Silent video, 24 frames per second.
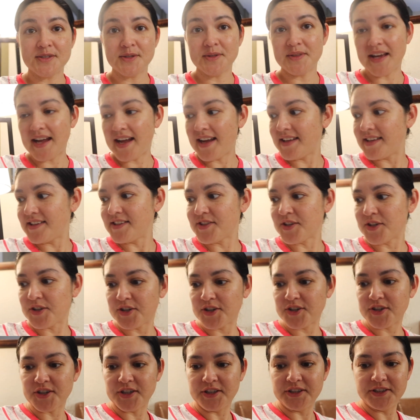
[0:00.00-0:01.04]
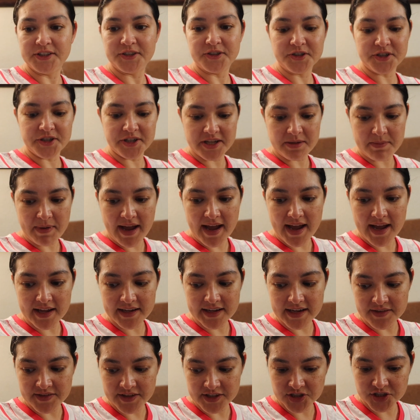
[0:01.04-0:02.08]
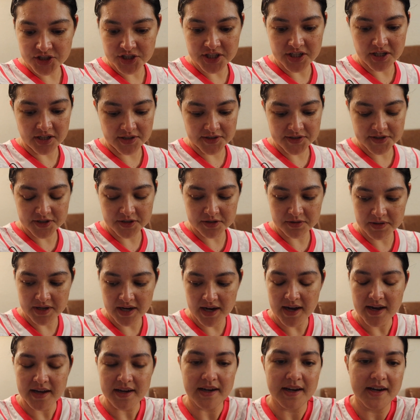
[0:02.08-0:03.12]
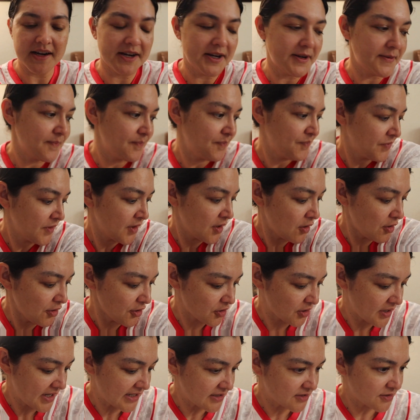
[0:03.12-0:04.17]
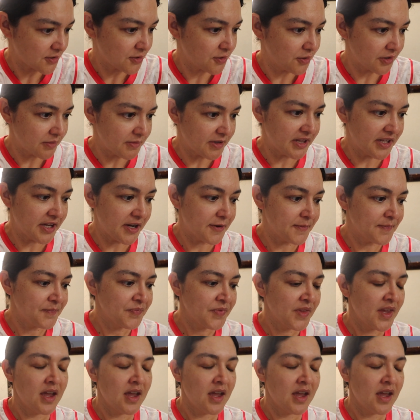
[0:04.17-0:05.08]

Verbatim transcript: So that is her little goodie bag, and then she also got, oh, your hands are cold, Emilio.